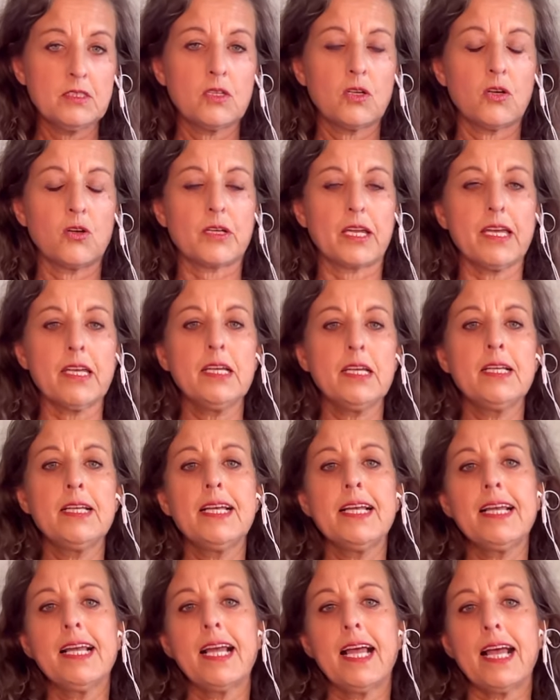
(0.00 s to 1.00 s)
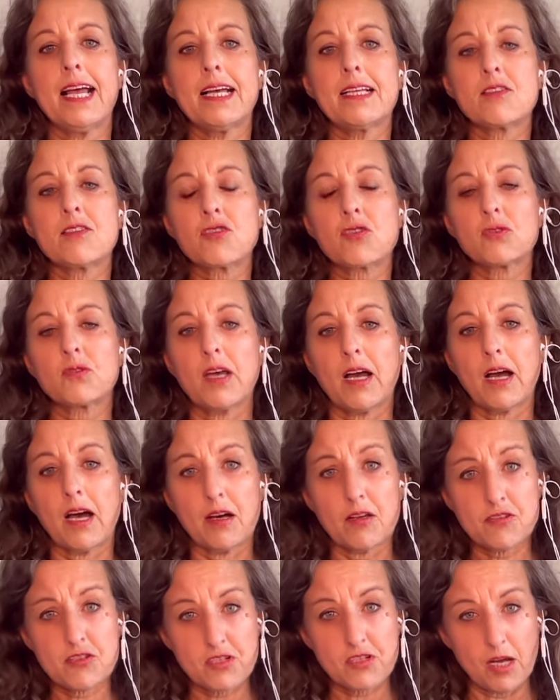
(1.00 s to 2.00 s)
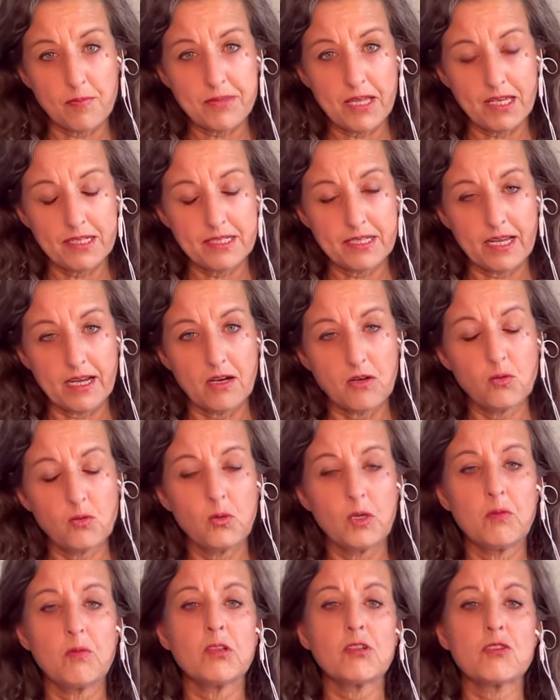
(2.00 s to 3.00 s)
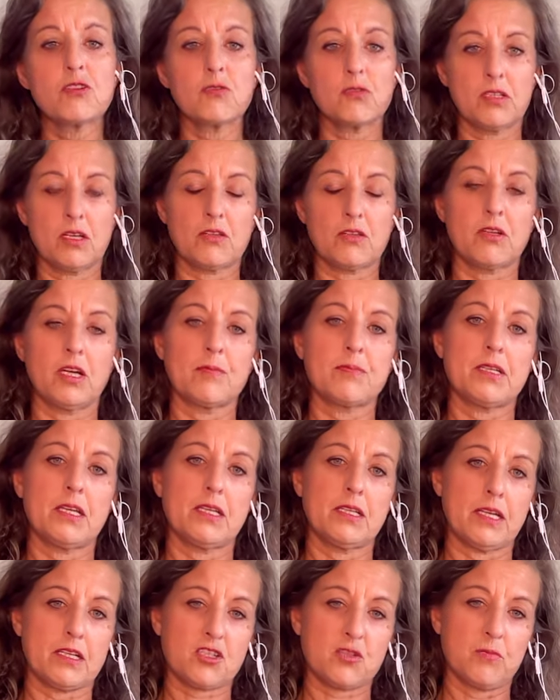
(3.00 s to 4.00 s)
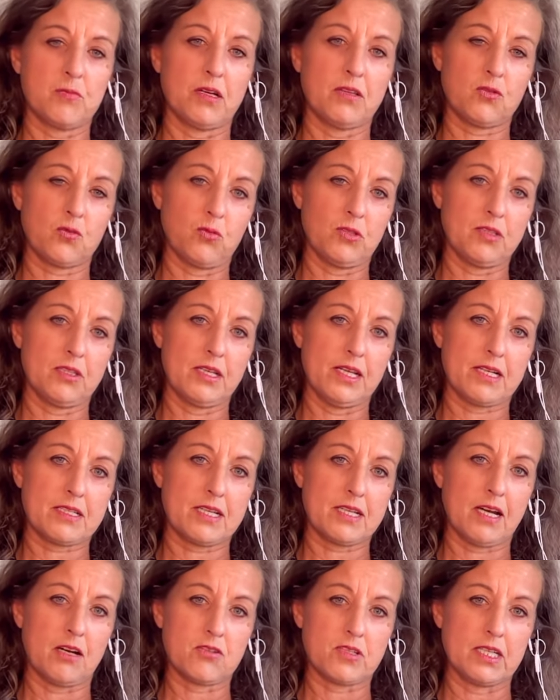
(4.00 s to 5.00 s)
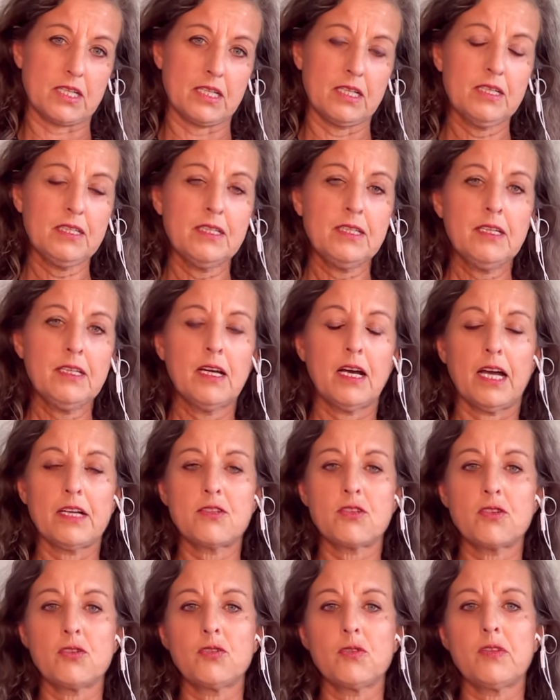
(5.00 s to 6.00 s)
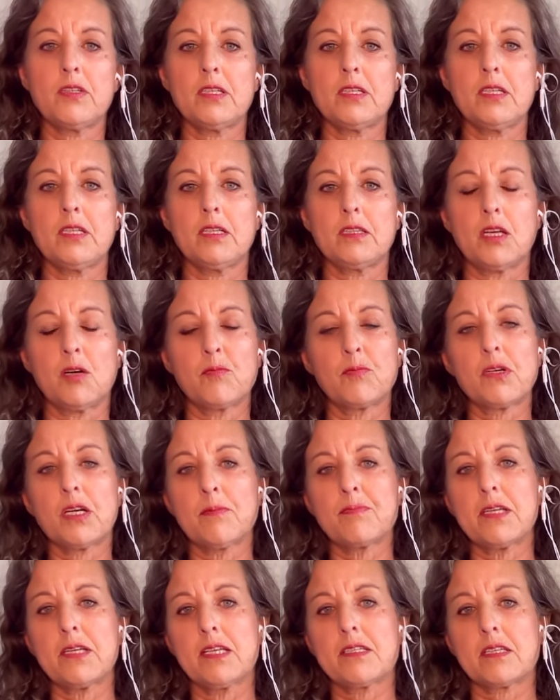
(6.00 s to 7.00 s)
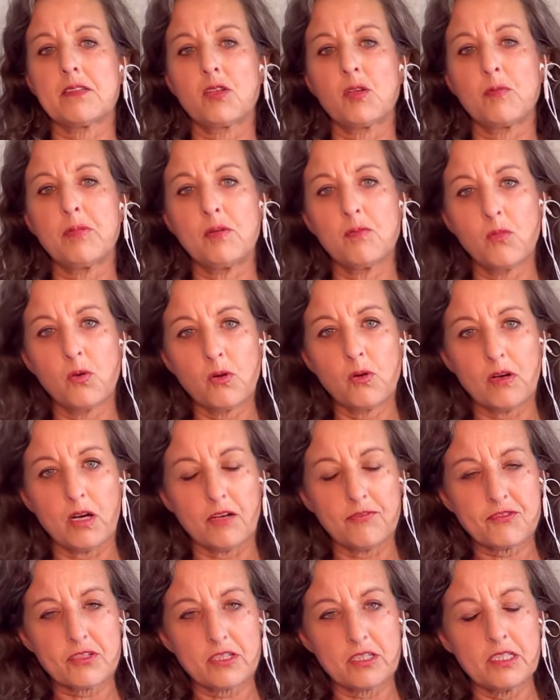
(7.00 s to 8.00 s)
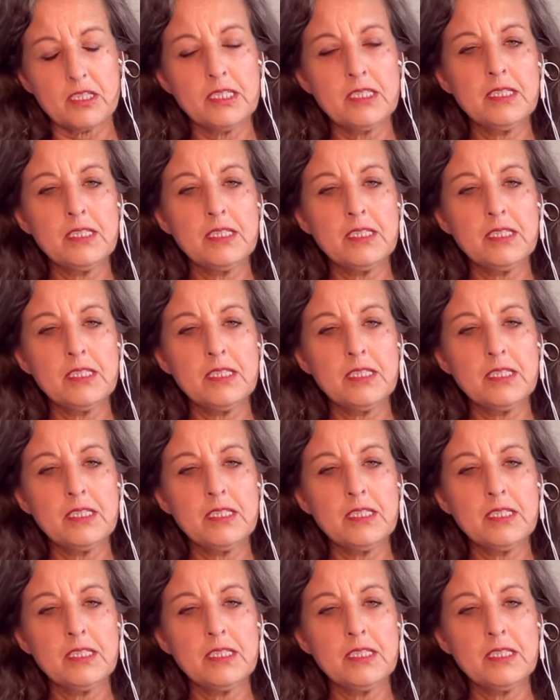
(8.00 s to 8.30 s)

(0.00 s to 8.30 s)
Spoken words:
Okay. And so I'll stop that now. We will do another update next month when the next housing. I do the lumber updates a little bit more often.